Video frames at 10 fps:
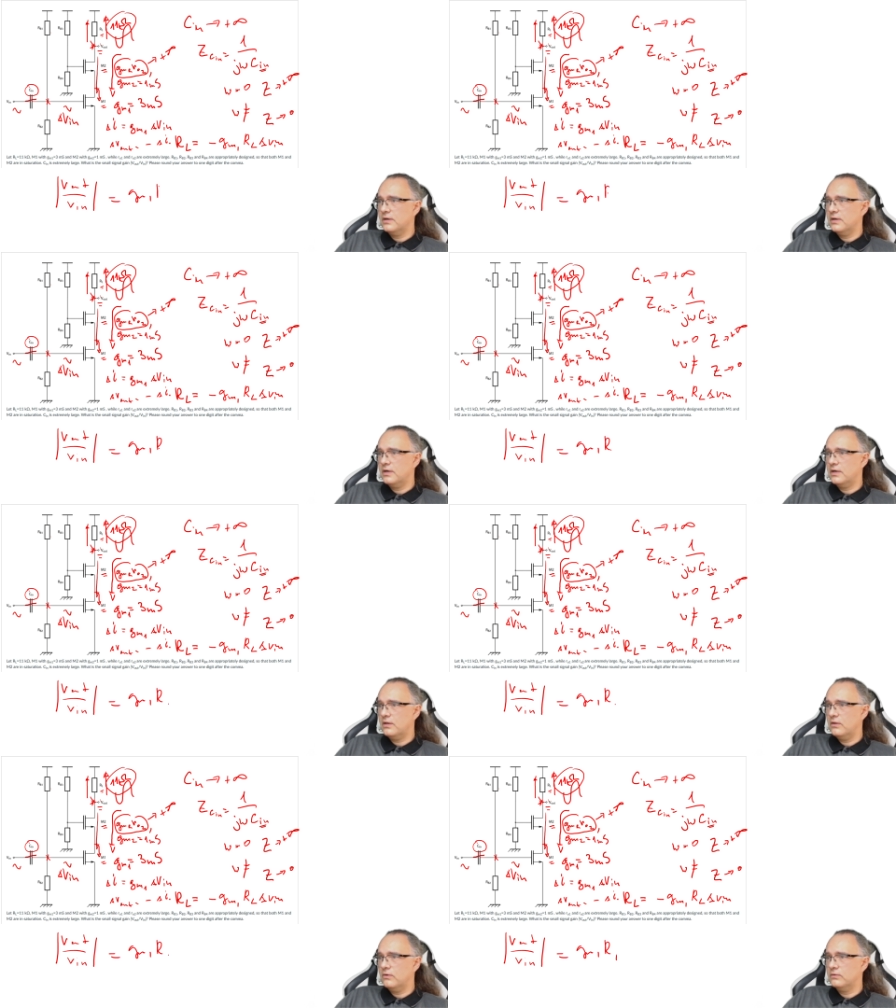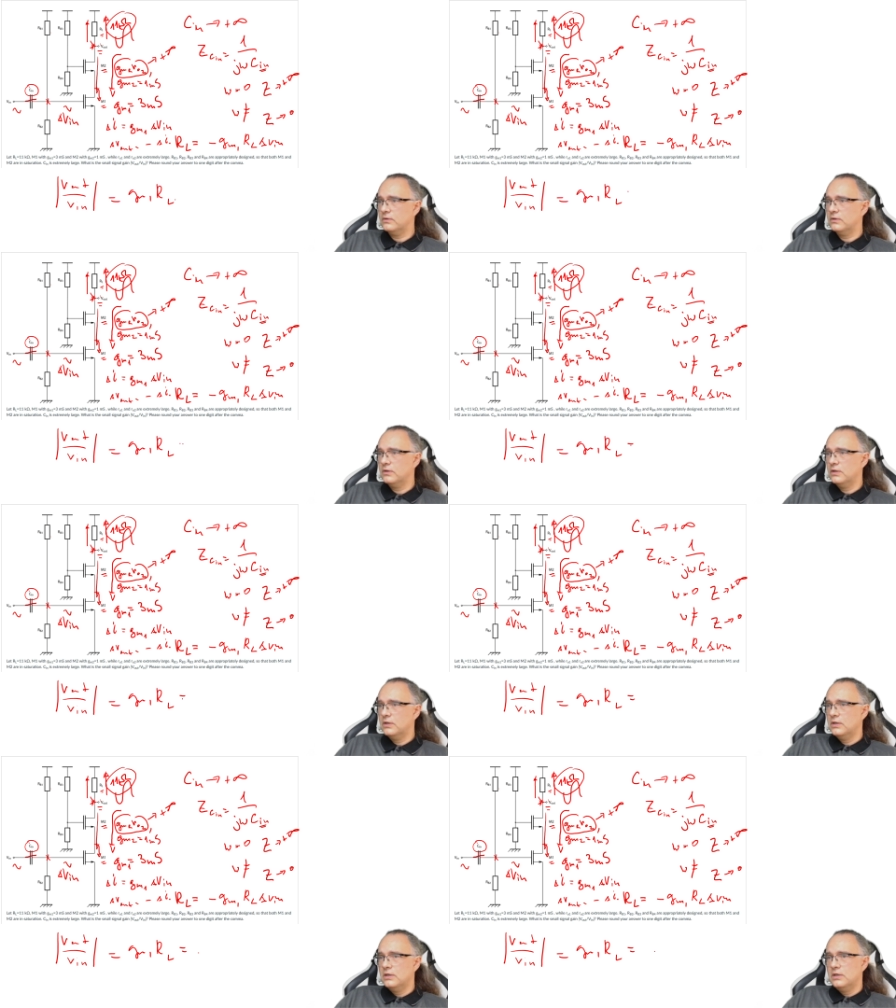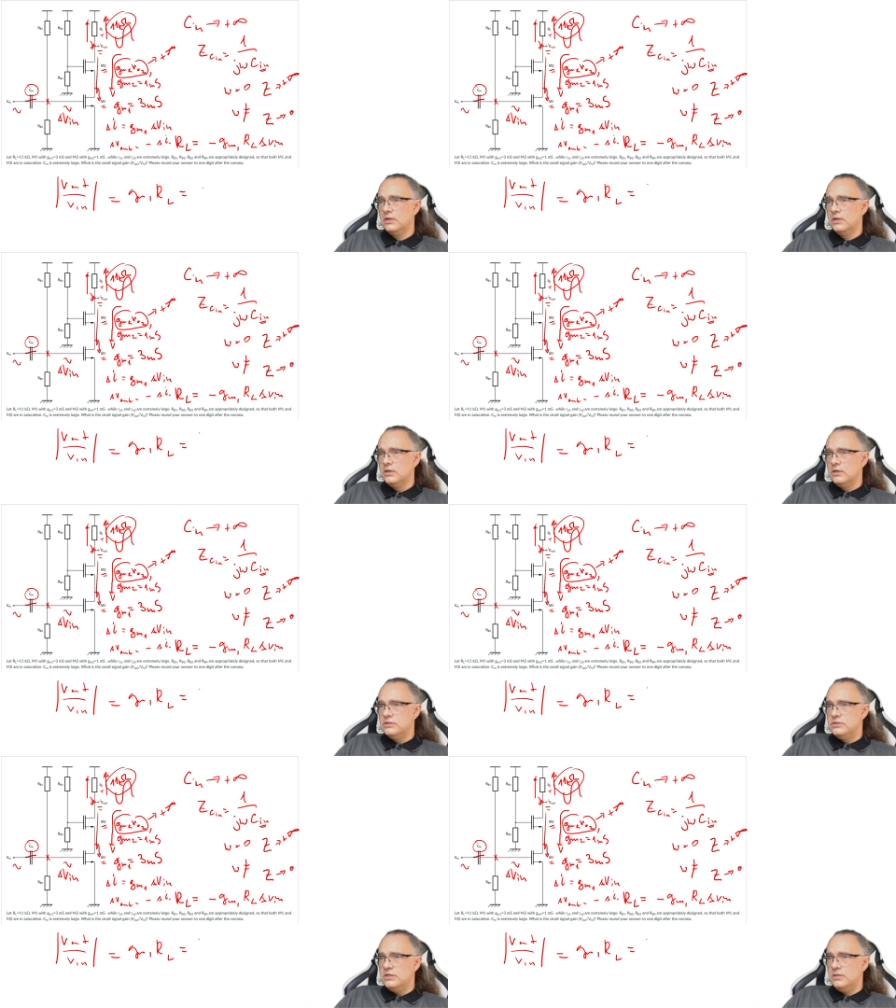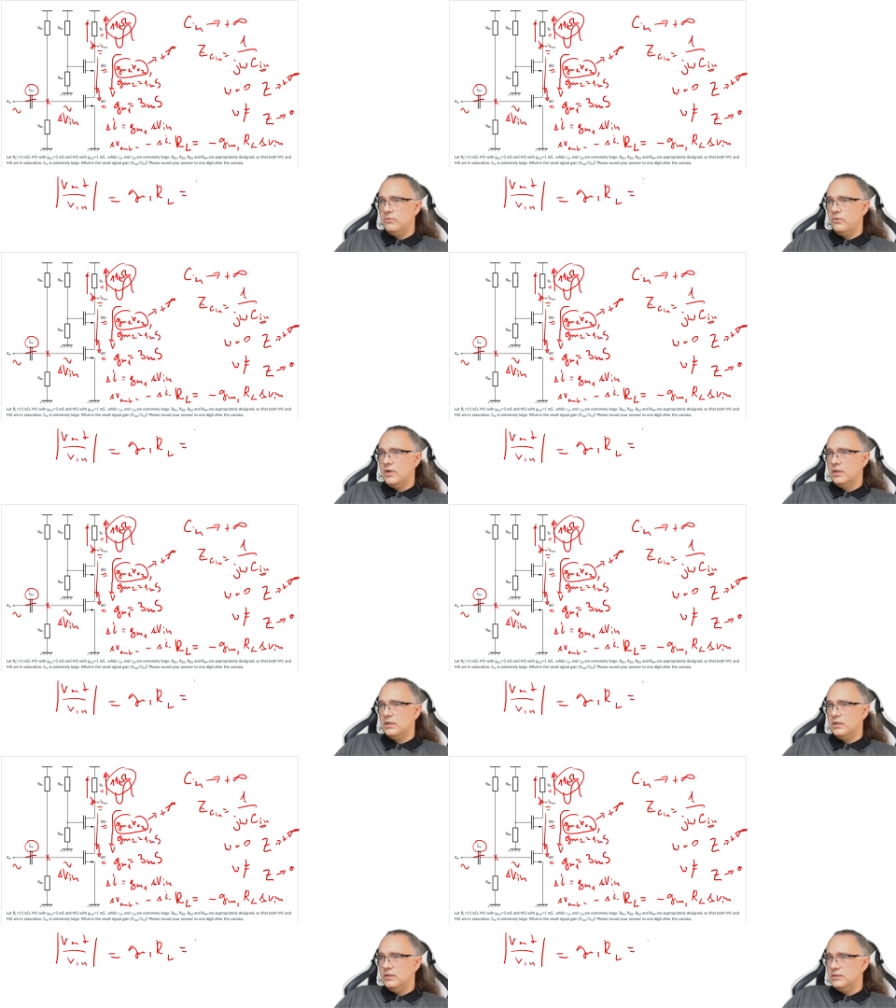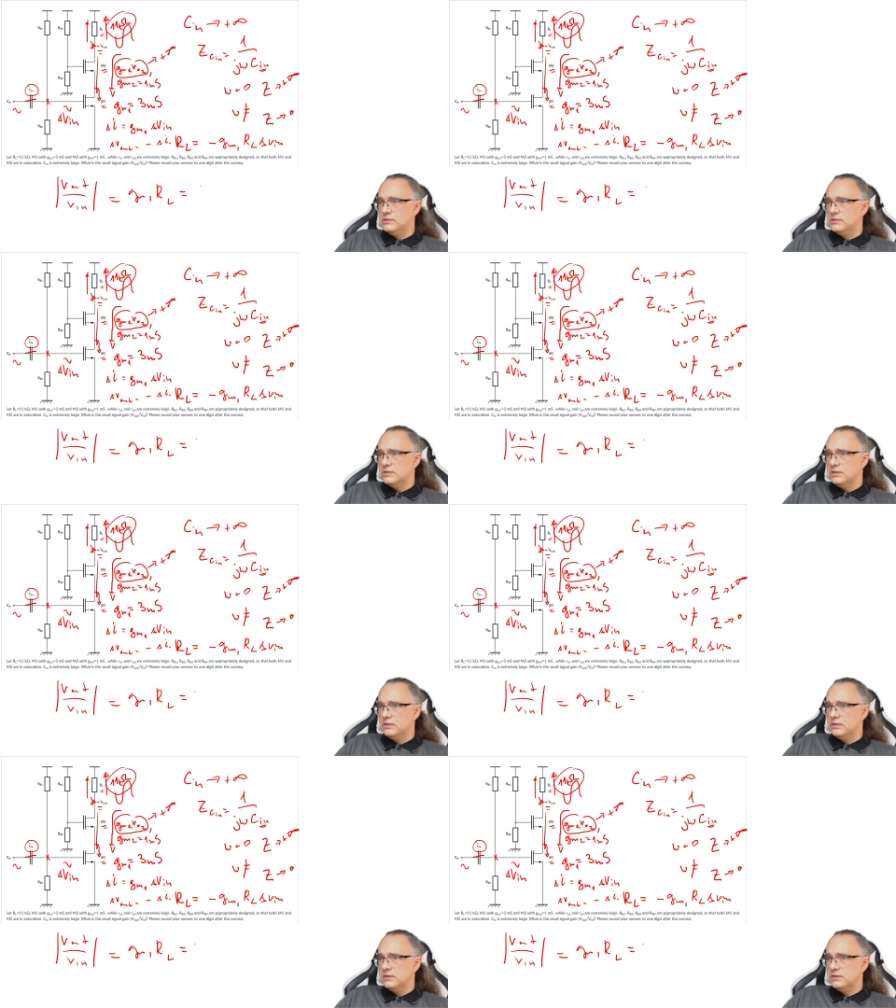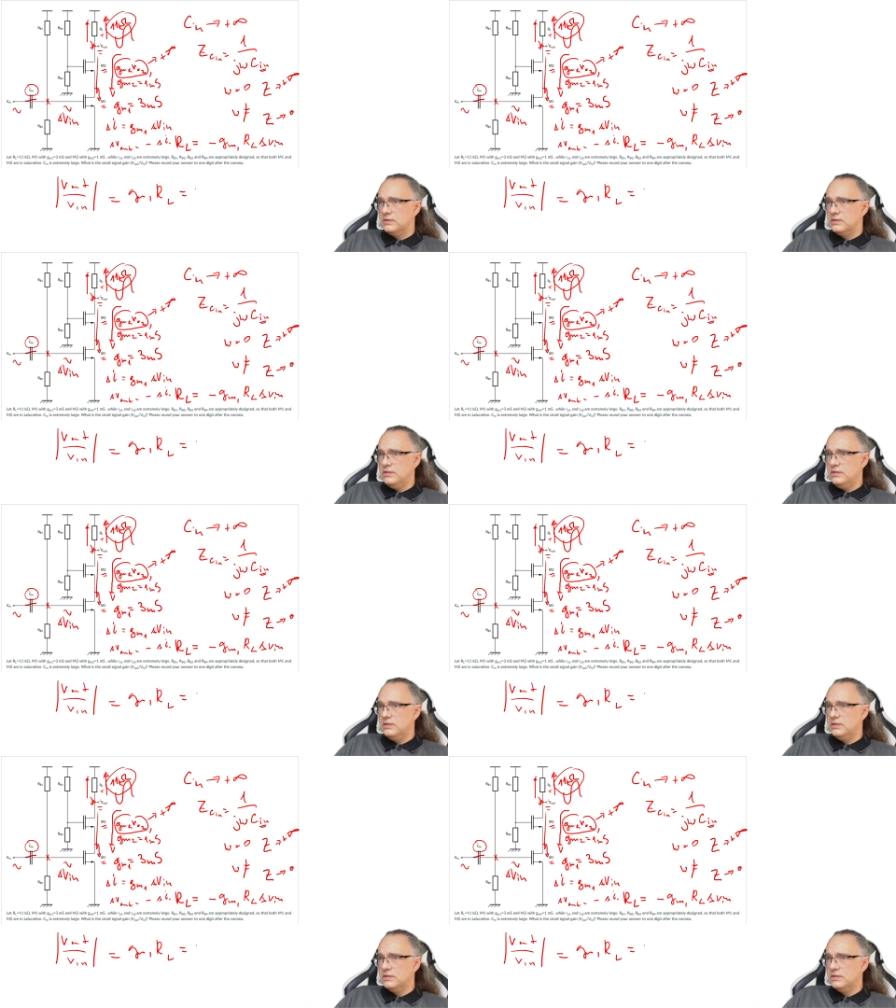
R load. GM1 is 3,